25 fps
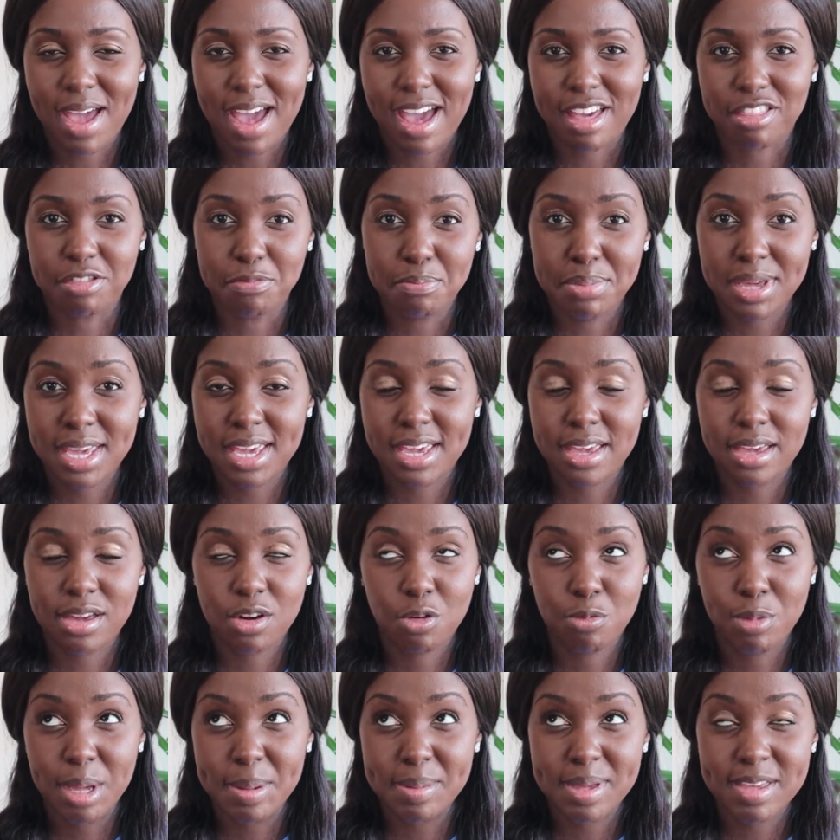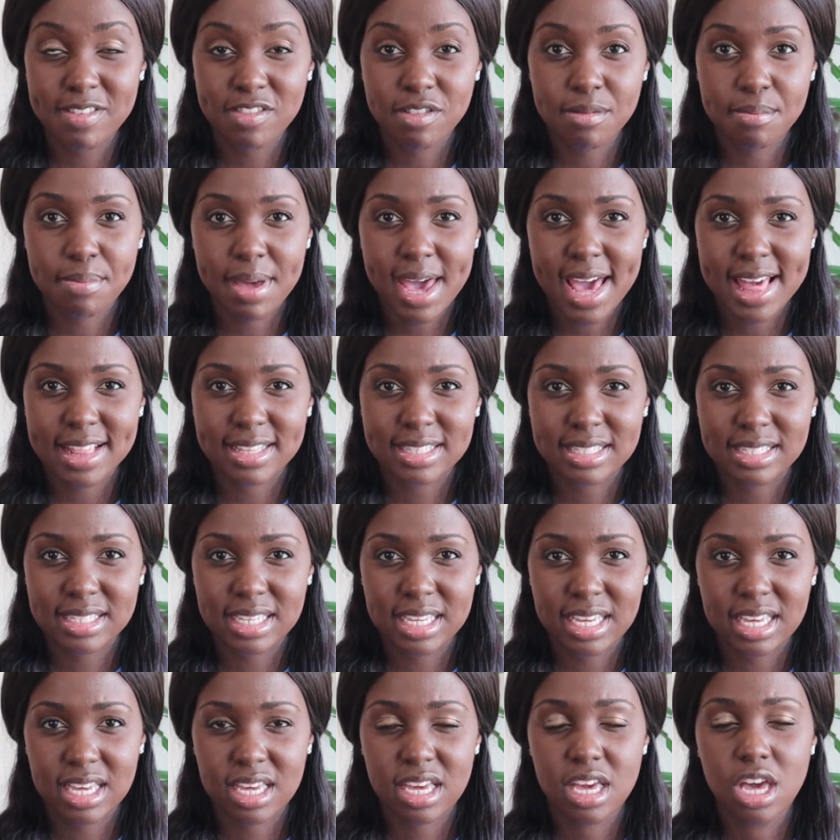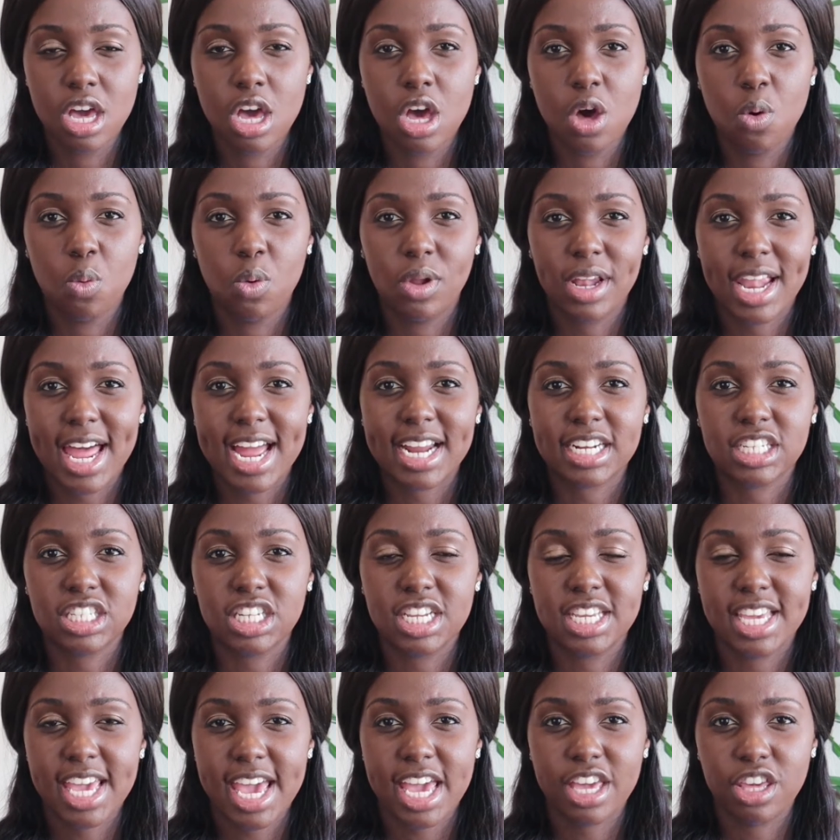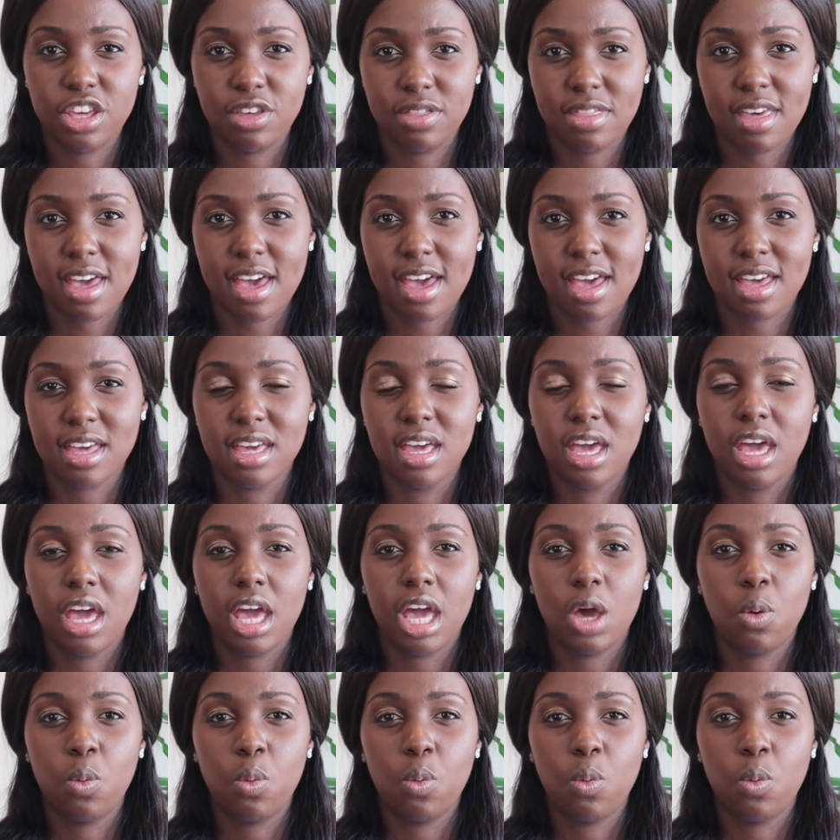path B, or maybe even path C will actually get you there.